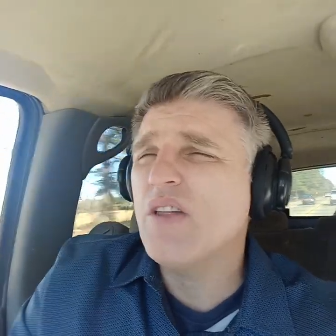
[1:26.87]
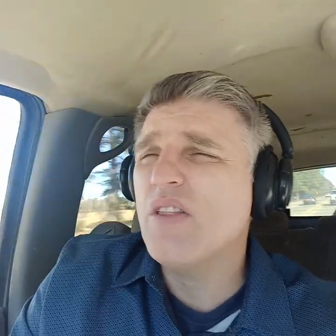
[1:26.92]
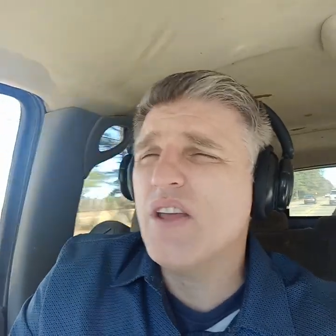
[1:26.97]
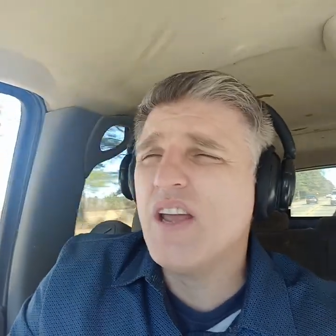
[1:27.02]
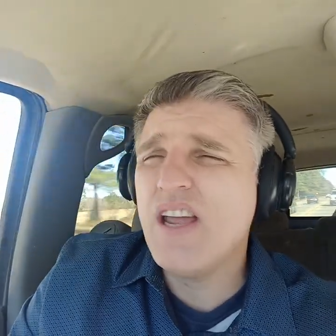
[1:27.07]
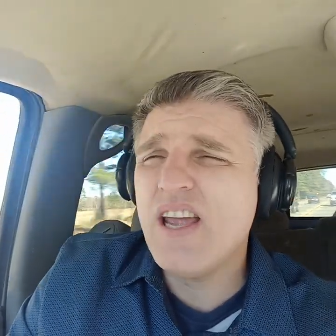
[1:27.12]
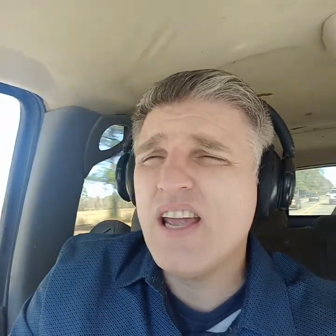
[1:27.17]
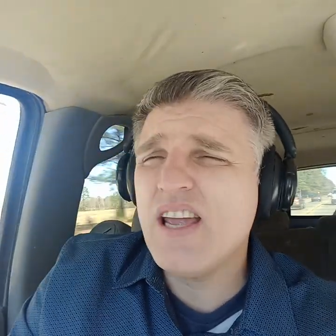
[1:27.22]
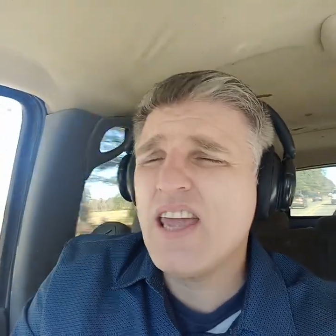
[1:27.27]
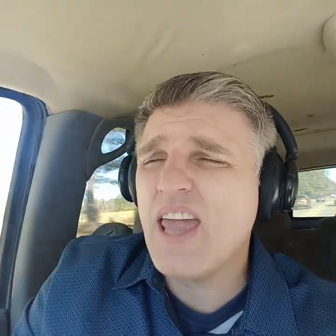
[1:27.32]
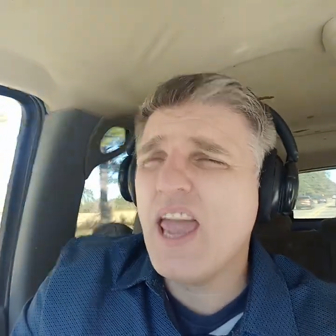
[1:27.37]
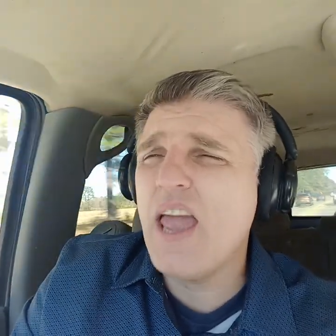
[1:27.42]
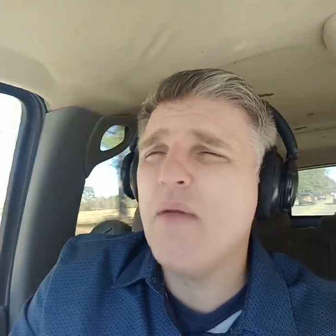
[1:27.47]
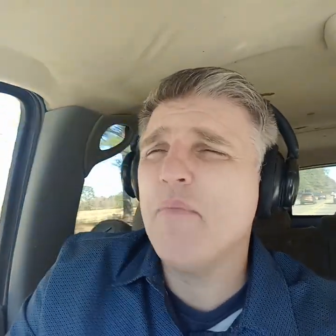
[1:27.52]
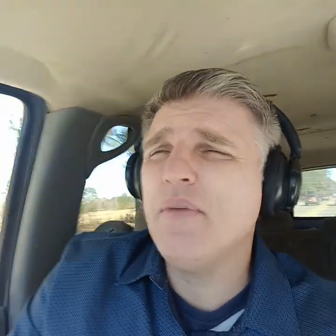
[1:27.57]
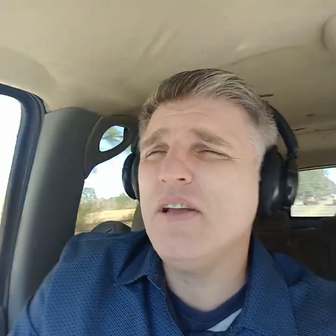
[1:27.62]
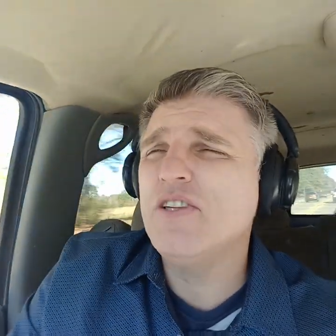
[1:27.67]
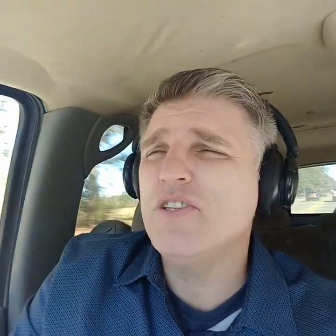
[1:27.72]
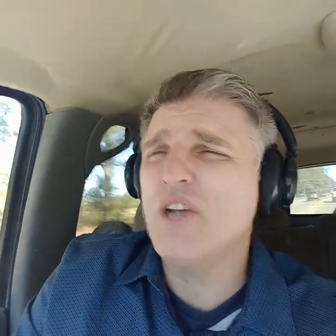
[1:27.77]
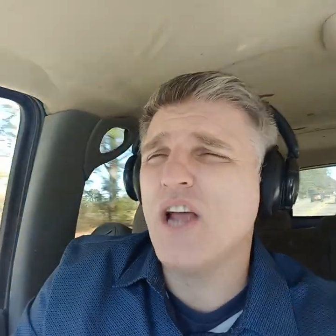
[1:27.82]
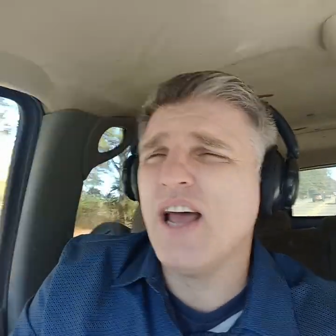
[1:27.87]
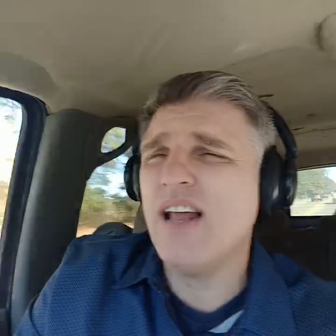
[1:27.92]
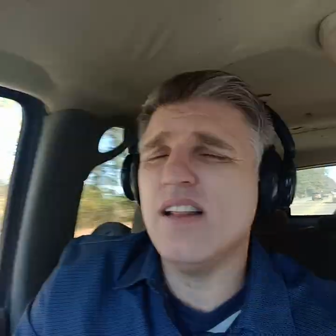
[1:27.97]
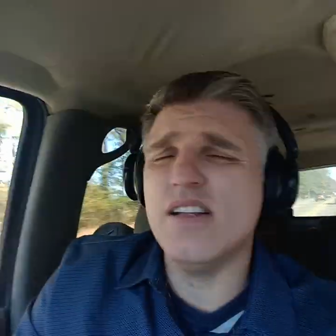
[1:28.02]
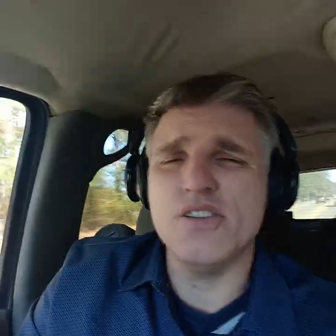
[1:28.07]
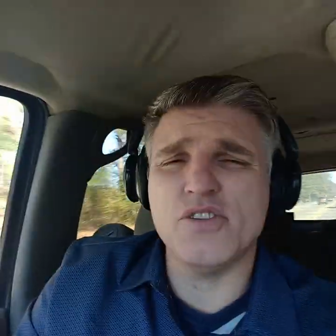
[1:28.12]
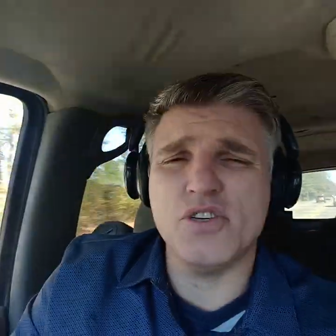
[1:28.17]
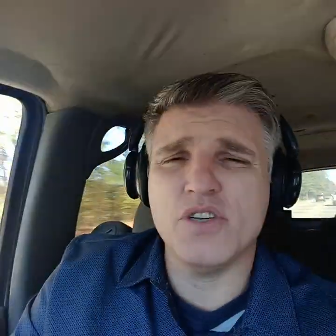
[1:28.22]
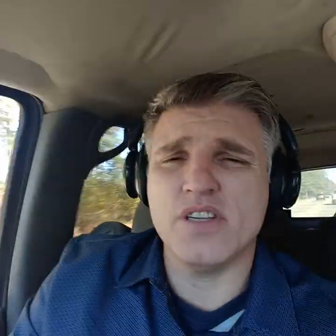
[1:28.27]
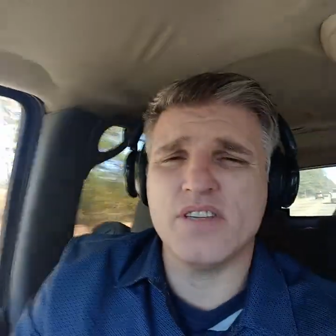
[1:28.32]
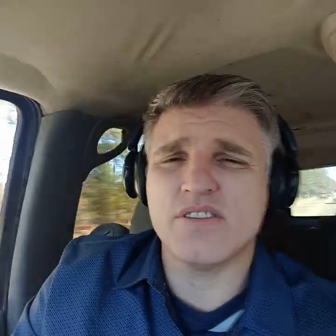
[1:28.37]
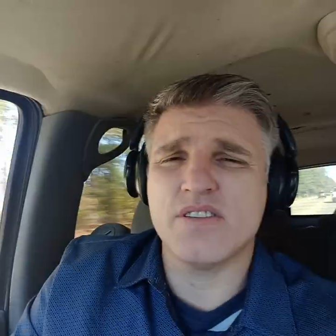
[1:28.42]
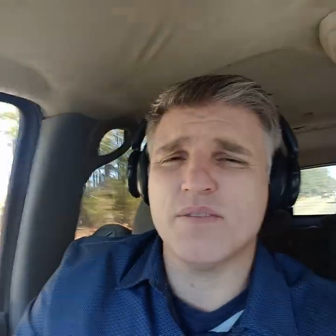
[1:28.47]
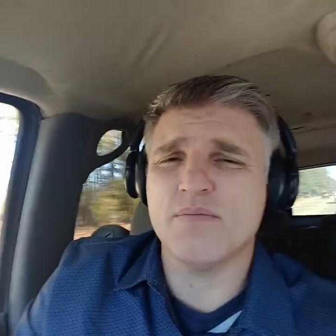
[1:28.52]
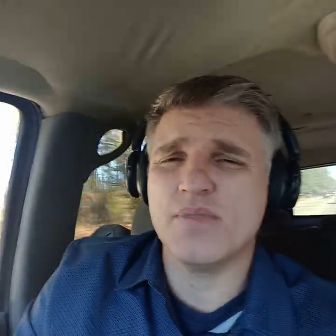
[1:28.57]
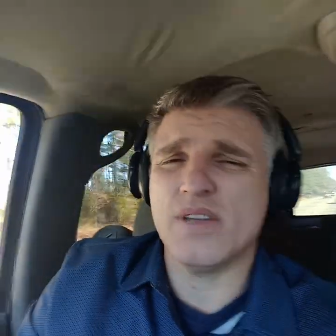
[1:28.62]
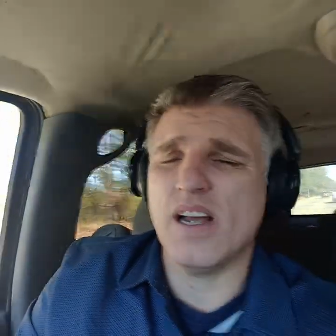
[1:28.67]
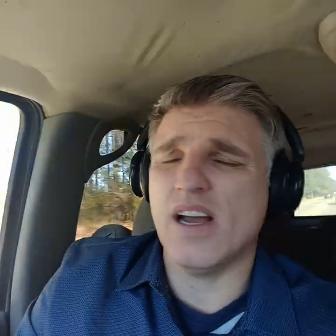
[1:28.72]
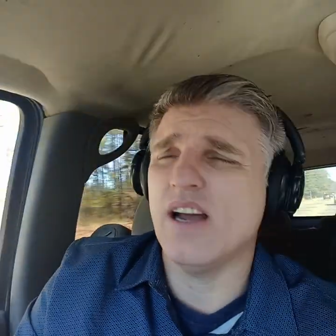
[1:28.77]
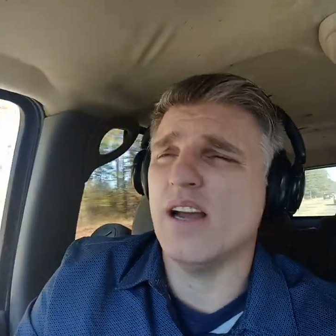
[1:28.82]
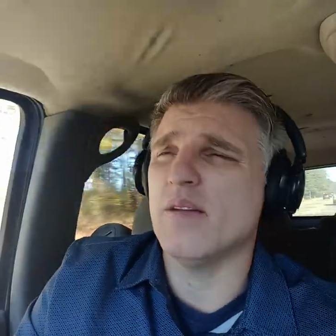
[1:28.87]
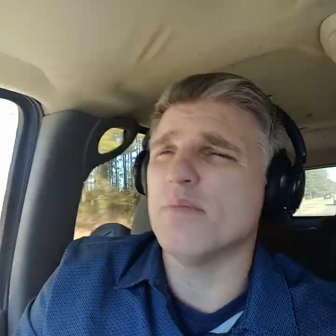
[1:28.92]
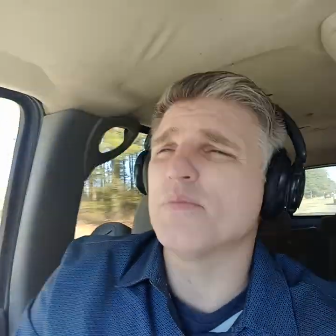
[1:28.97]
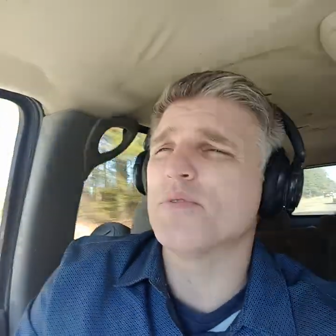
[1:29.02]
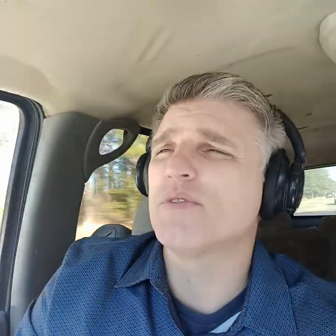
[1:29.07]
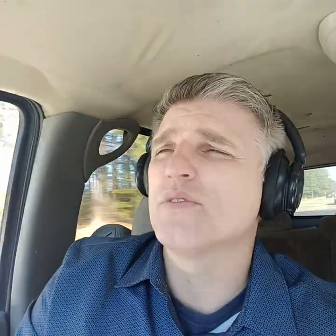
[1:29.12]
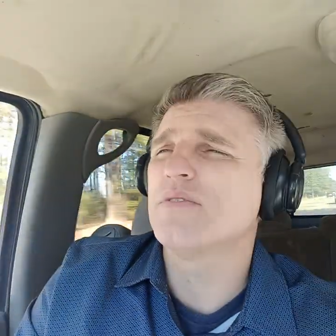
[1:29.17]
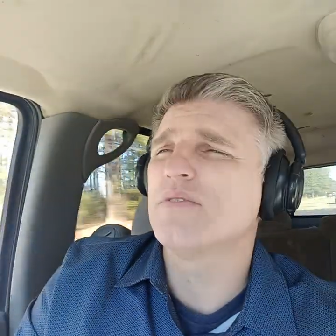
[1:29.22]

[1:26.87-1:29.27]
they can be challenging sometimes.